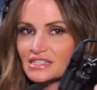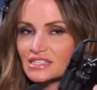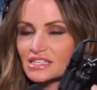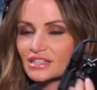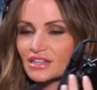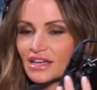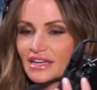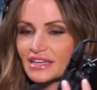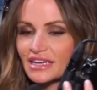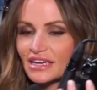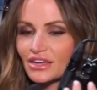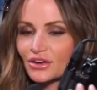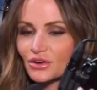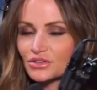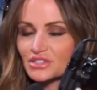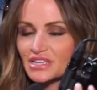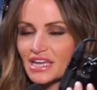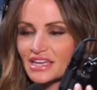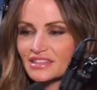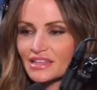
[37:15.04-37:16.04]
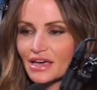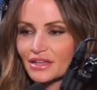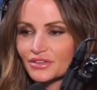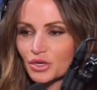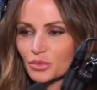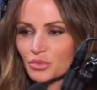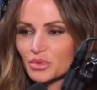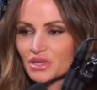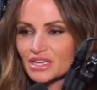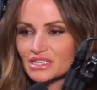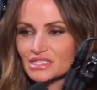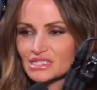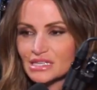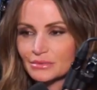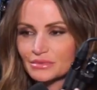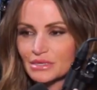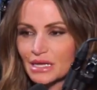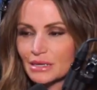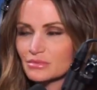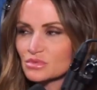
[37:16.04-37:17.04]
to like entertain that though, because
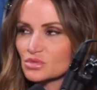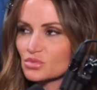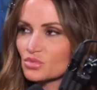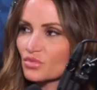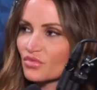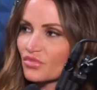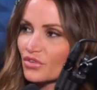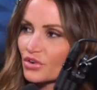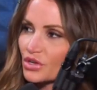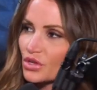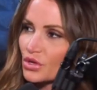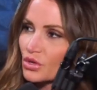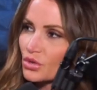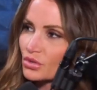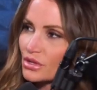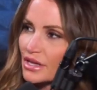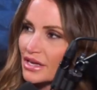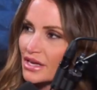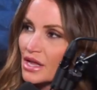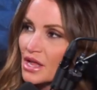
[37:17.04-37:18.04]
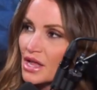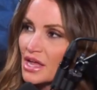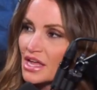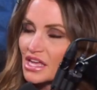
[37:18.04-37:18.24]
sometimes for you, like